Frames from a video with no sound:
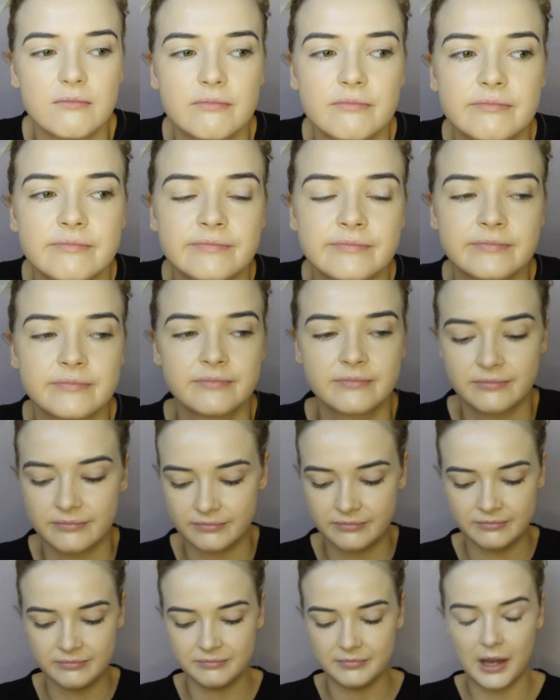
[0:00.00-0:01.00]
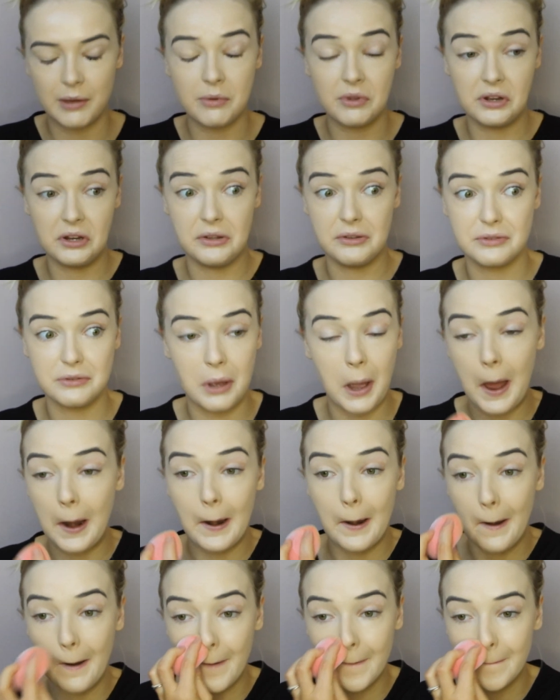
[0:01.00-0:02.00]
it. Maybe it is,
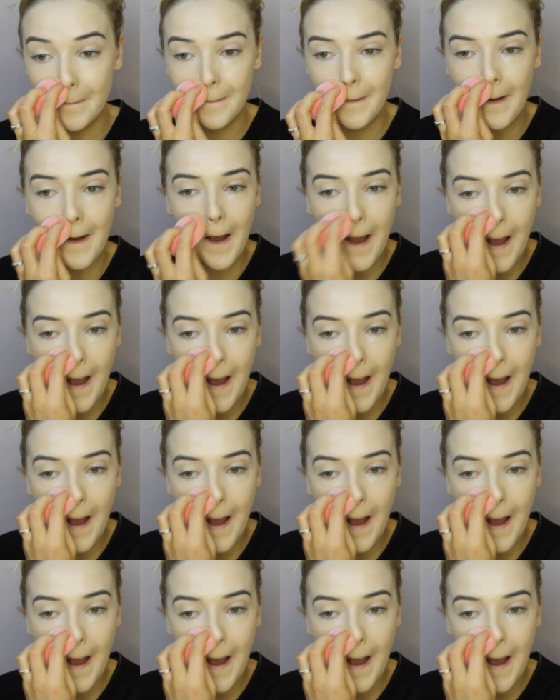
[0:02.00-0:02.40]
I don't know.